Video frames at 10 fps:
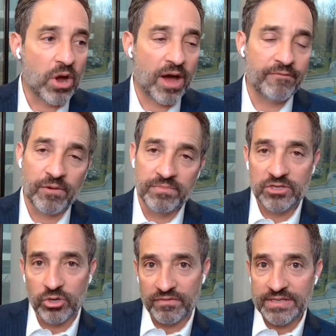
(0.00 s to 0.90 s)
but we've gone
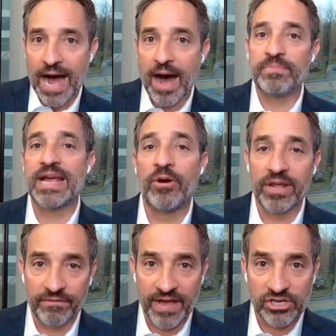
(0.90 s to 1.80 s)
from sort of
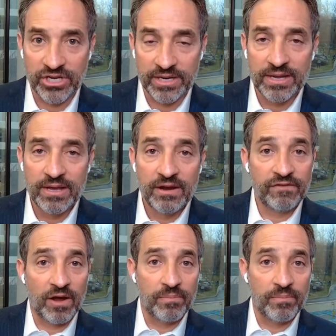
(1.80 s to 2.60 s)
top-down innovation